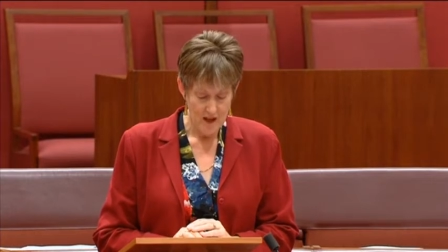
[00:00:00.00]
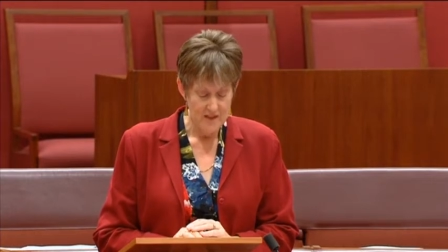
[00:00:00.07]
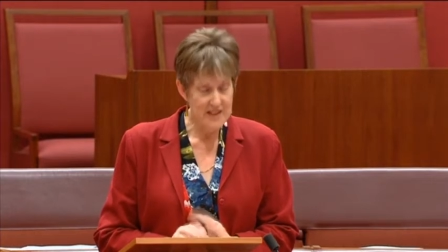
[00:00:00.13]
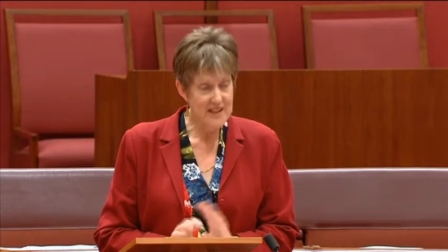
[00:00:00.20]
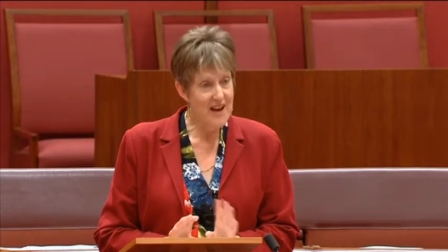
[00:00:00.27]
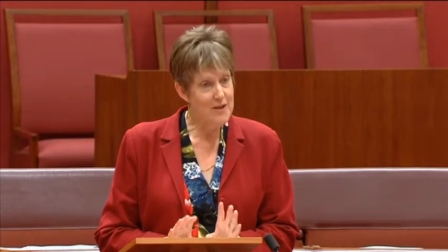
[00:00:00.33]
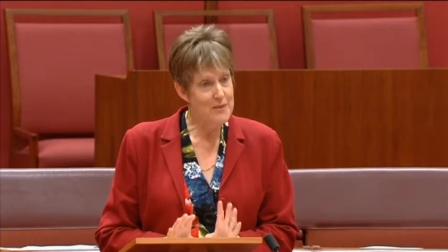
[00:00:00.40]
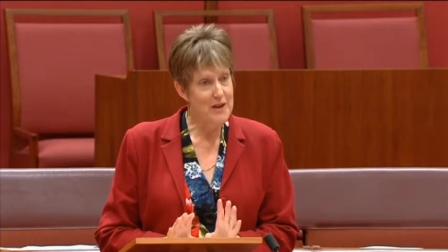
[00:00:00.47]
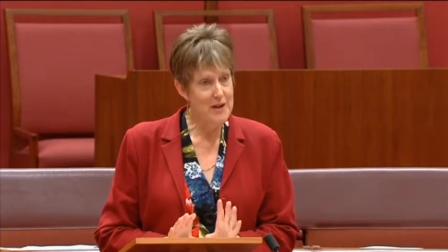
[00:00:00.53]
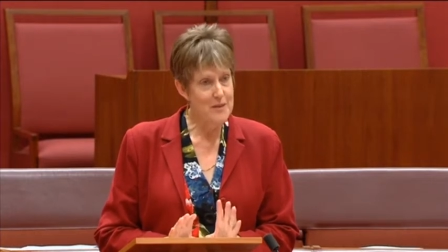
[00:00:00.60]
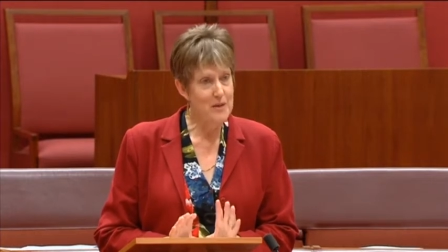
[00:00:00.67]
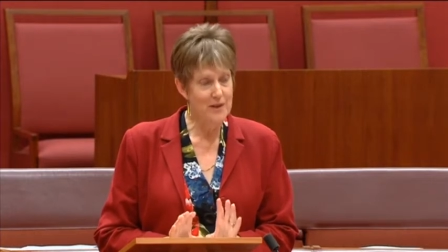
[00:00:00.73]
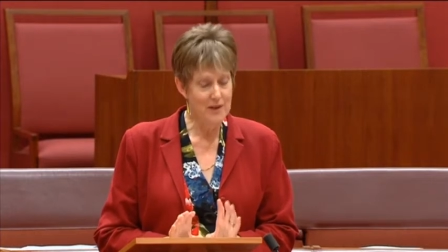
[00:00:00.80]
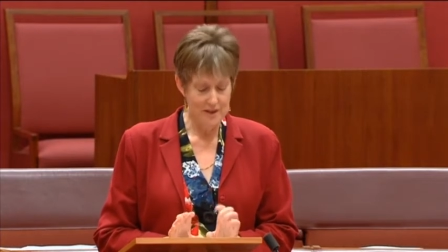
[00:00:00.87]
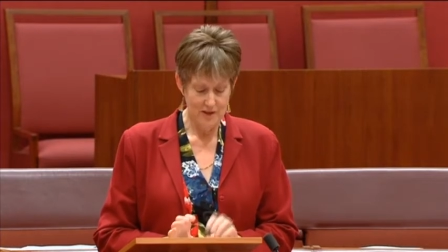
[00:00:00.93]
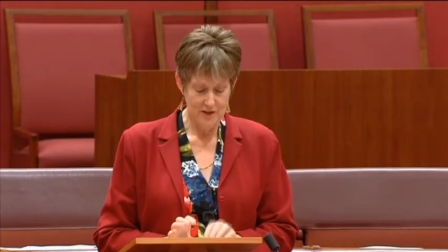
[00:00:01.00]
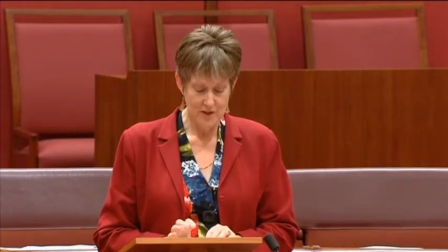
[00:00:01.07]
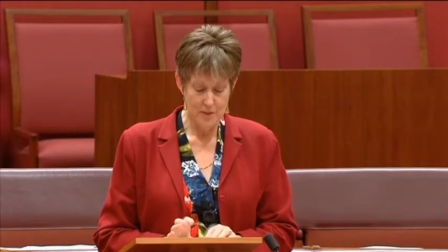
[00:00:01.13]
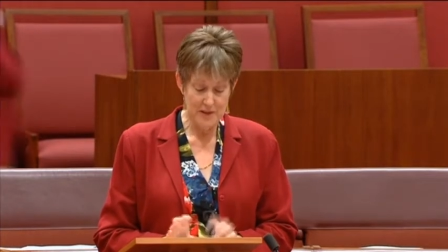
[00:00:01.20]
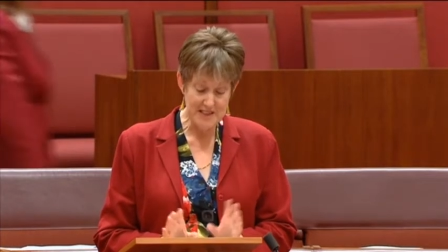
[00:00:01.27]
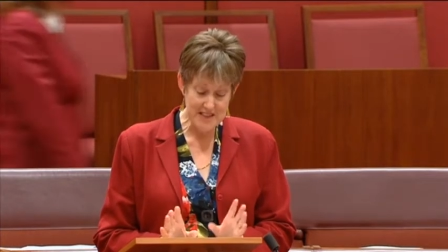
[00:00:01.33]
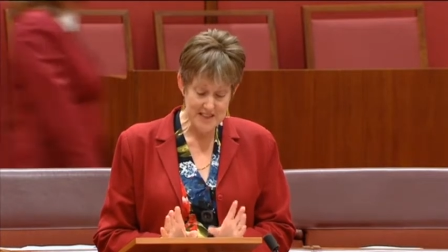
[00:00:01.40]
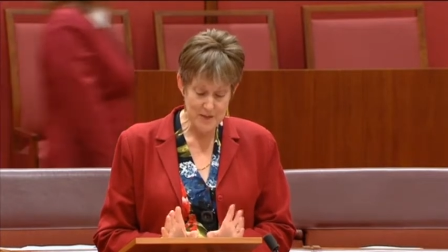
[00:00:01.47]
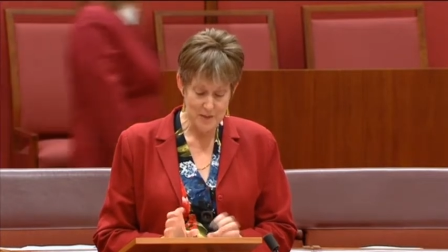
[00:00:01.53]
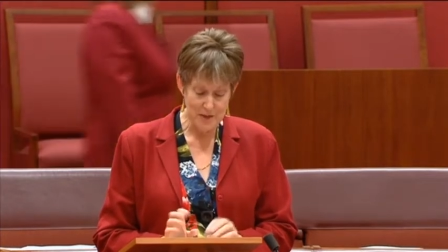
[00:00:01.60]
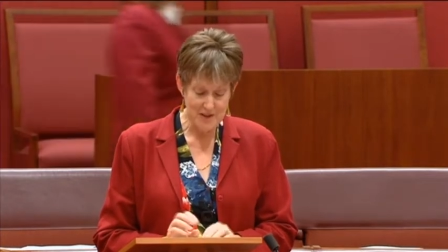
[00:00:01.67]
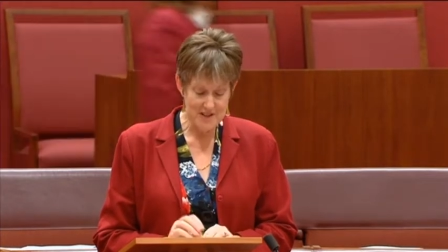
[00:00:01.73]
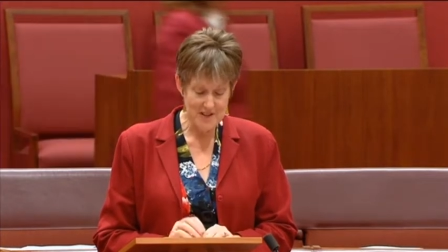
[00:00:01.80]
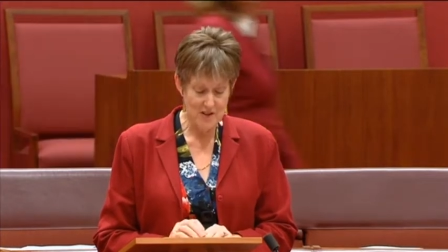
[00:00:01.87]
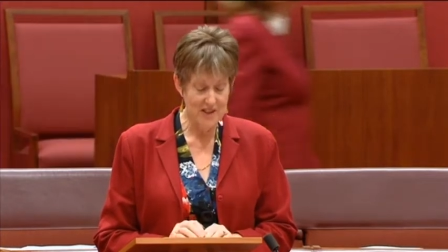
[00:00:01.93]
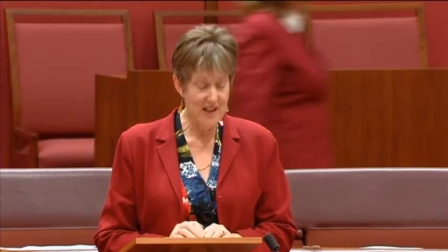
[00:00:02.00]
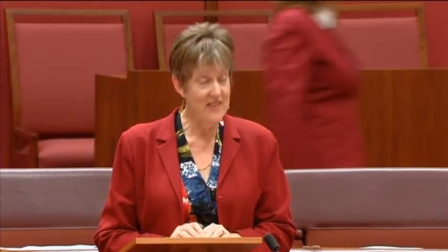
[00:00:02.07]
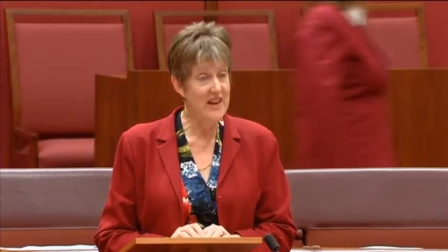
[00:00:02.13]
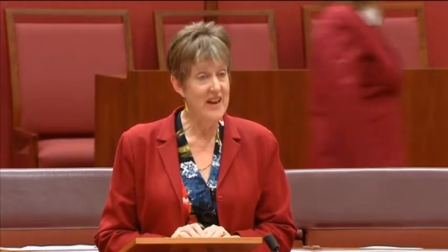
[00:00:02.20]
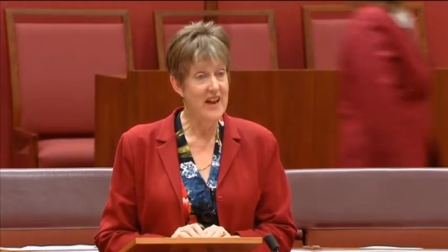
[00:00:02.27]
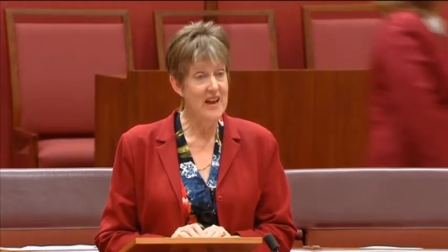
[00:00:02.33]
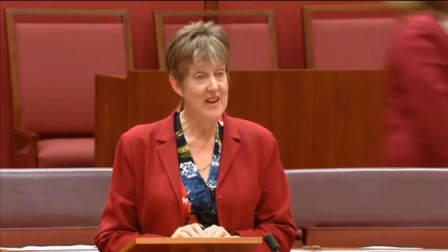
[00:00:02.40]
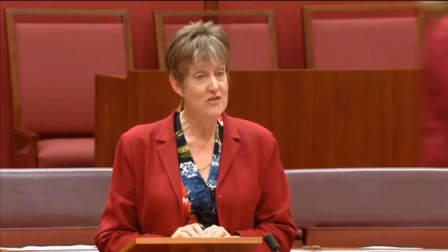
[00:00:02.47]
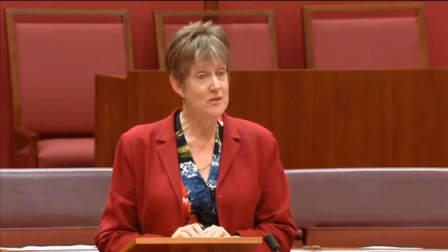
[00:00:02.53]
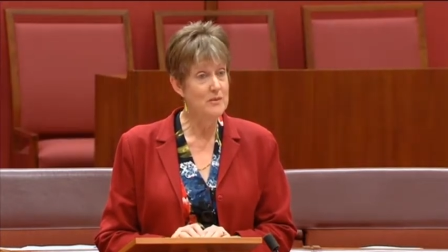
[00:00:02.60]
The young people, the participants, on the other hand,